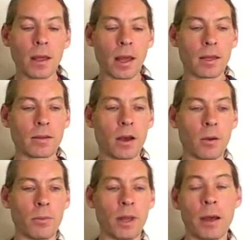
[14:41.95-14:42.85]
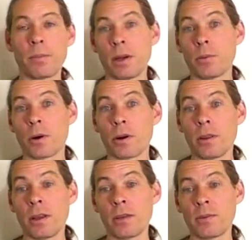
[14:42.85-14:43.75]
And so not being
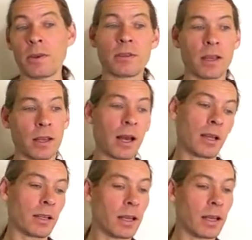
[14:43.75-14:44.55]
worthy is when you say, gosh,